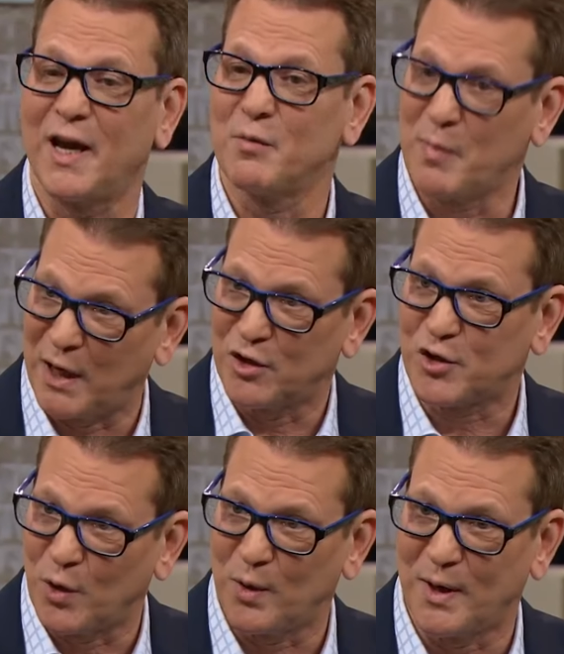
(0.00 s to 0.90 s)
they had a better
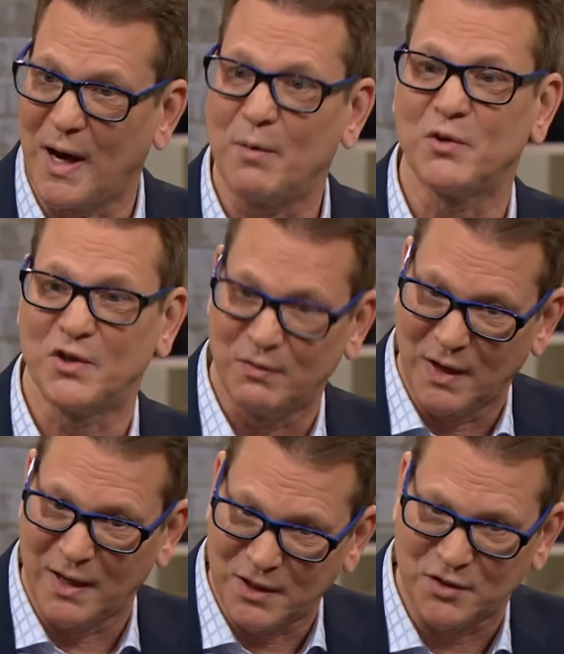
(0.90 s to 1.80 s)
show than I was even
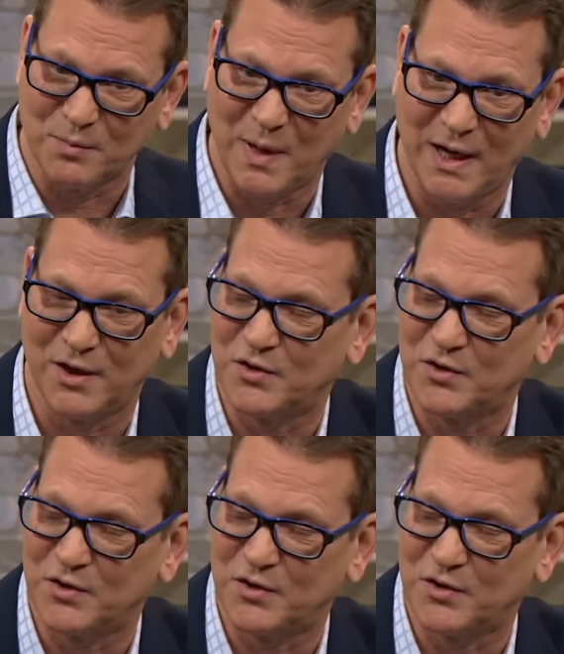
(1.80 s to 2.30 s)
anticipating,